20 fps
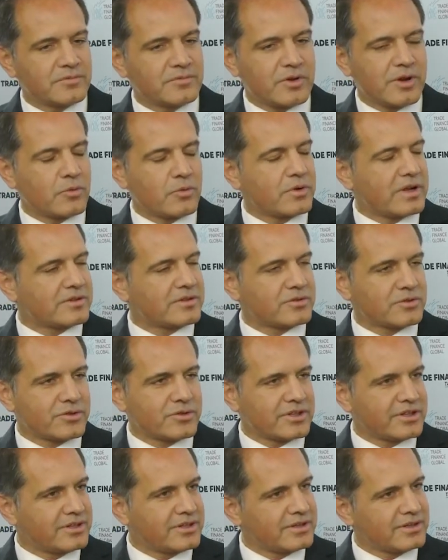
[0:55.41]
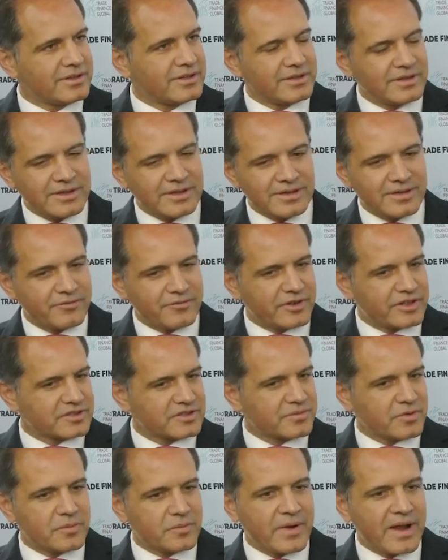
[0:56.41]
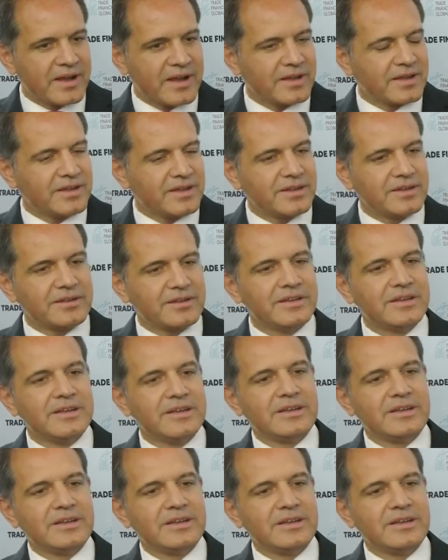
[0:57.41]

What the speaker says: regulatory affairs for banking,